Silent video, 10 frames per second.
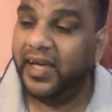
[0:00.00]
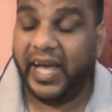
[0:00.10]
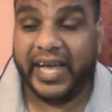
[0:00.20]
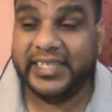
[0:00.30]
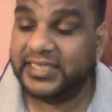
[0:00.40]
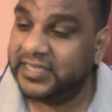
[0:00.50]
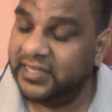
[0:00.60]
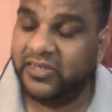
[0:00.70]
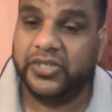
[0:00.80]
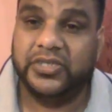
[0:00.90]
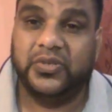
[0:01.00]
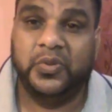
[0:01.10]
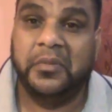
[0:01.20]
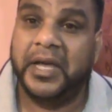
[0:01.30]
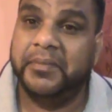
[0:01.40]
I just still
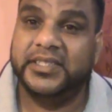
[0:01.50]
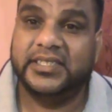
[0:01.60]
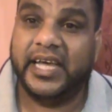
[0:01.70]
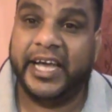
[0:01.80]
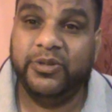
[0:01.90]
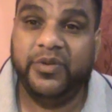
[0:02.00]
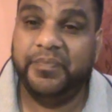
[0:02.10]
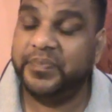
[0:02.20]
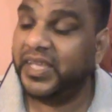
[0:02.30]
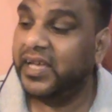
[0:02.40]
continue my business. I do.